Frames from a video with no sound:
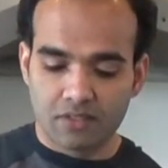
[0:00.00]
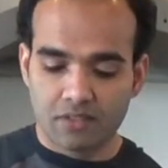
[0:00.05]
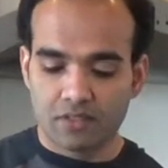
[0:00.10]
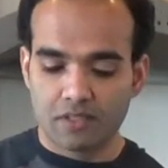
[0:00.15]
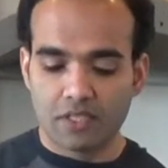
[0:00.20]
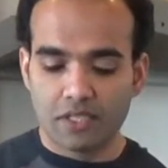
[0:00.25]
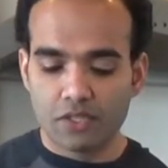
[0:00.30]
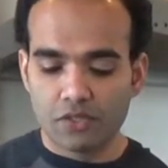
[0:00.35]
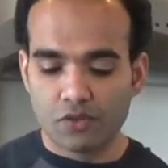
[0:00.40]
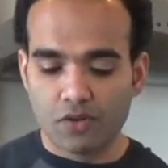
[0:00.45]

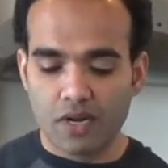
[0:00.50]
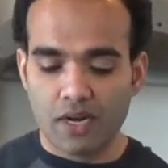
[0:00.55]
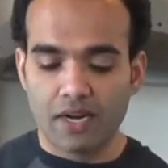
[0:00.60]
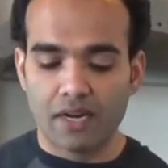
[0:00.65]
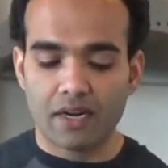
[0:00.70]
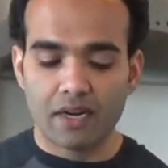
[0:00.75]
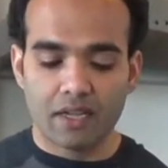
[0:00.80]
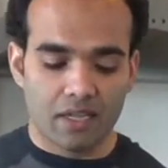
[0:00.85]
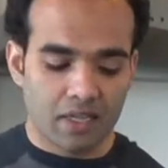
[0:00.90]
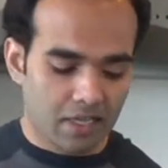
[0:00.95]
then you
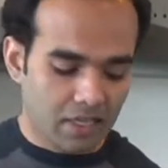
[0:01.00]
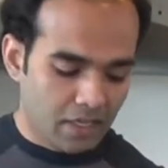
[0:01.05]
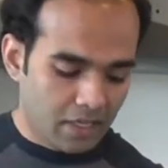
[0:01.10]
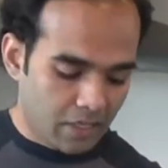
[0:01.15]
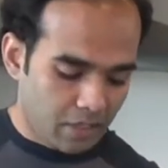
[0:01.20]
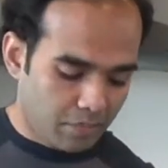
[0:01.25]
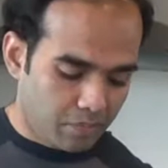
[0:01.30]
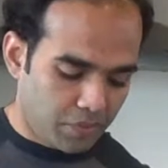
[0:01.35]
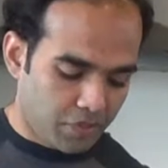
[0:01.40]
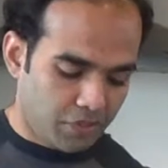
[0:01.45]
add
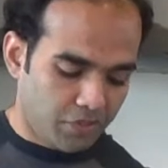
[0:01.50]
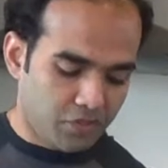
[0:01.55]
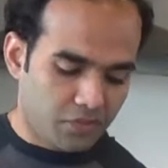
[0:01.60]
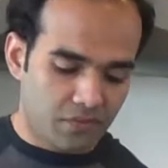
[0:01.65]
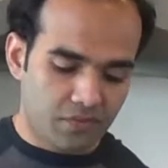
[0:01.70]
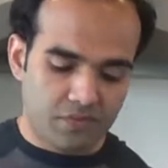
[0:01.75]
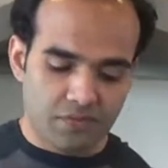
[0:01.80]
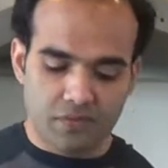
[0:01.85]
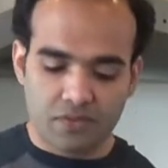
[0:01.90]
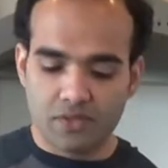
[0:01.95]
a pinch of
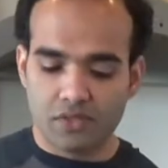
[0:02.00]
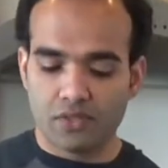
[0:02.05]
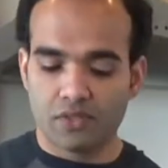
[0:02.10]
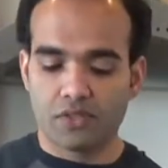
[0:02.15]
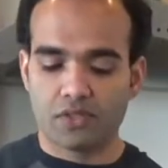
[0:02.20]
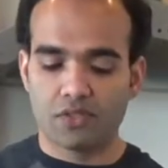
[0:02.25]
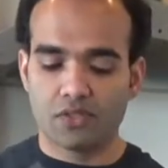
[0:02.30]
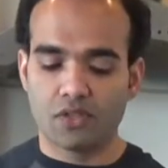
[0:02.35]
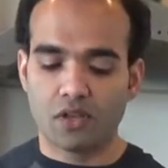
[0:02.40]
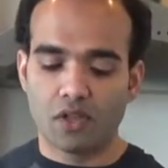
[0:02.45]

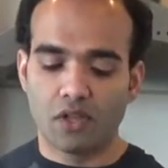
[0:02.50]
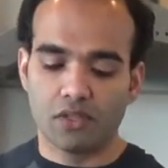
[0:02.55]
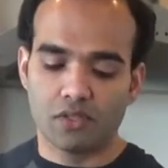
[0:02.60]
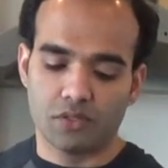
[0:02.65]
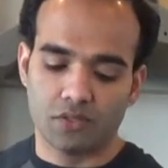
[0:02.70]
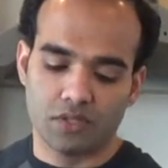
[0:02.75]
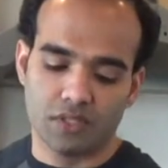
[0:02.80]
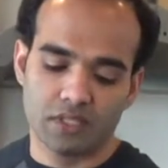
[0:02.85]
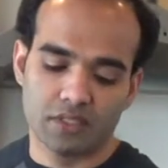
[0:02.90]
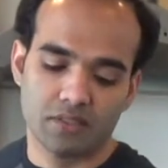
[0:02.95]
salt
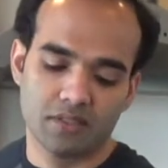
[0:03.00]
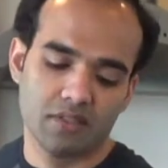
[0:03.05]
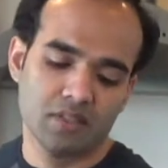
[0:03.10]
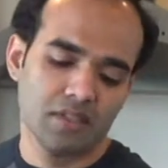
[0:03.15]
to it,